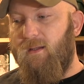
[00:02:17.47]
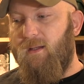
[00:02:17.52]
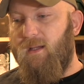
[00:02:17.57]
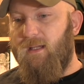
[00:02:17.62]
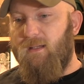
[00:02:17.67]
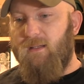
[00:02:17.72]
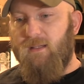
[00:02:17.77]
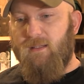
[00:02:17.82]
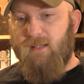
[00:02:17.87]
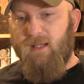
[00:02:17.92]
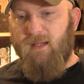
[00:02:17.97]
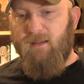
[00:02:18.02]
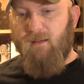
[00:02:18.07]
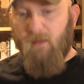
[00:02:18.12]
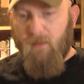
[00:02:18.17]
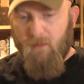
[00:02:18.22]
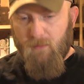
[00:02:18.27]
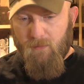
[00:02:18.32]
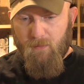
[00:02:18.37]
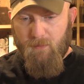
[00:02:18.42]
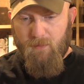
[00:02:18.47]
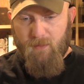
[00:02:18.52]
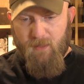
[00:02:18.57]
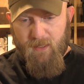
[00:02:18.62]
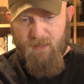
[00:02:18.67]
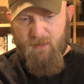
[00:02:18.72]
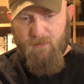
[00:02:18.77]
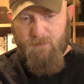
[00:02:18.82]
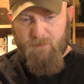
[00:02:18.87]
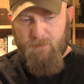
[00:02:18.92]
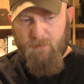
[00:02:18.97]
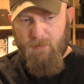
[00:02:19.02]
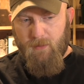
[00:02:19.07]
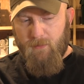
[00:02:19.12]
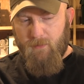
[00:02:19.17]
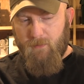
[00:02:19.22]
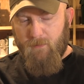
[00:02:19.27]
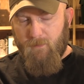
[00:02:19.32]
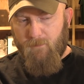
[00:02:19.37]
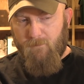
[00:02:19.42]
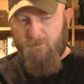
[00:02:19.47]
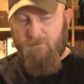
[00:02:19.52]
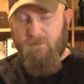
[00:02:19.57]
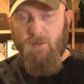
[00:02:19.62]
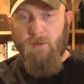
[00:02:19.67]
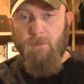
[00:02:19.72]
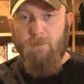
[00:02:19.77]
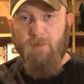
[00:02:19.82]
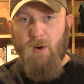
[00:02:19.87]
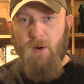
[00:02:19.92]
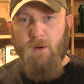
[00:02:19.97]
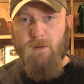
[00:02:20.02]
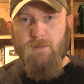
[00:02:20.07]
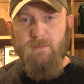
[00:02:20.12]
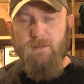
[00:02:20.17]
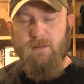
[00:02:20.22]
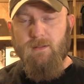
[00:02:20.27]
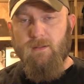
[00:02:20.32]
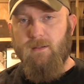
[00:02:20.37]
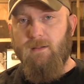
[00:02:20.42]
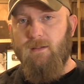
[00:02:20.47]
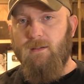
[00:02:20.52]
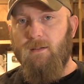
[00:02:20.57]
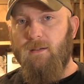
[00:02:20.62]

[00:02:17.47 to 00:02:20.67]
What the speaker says: And that they call on him for a pardon.